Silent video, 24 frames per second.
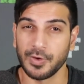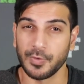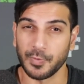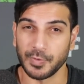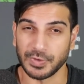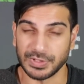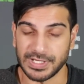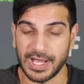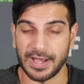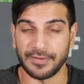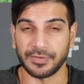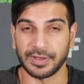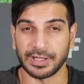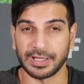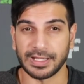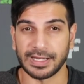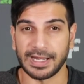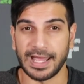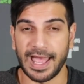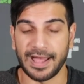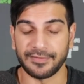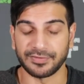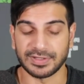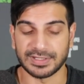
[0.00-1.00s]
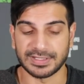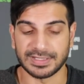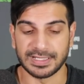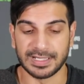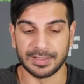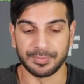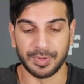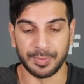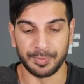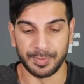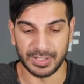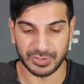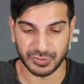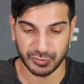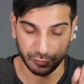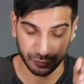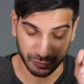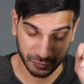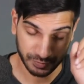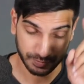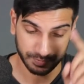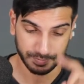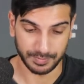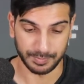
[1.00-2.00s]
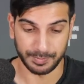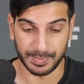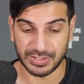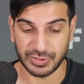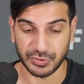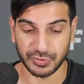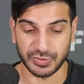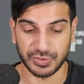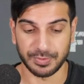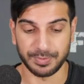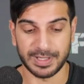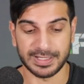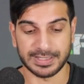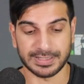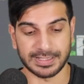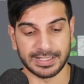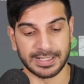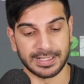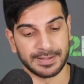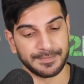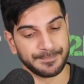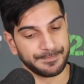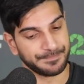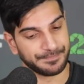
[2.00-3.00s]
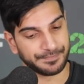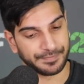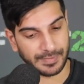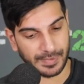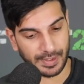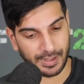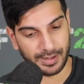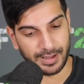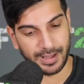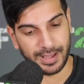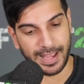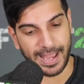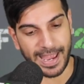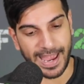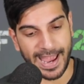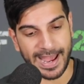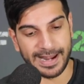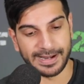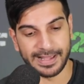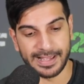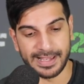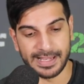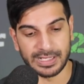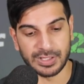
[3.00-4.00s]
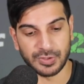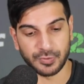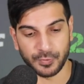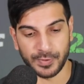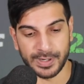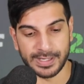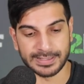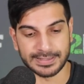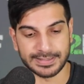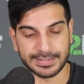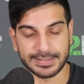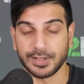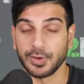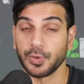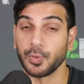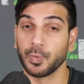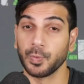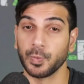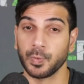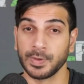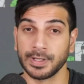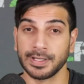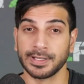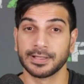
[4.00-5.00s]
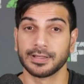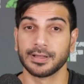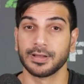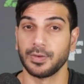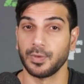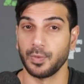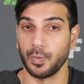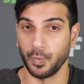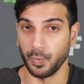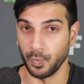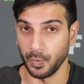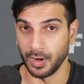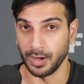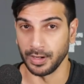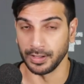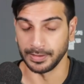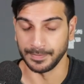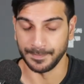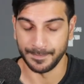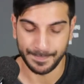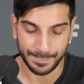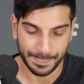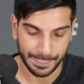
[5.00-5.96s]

We're definitely going to have to see. But Mitchell, Mitchell Trubisky had a great week one.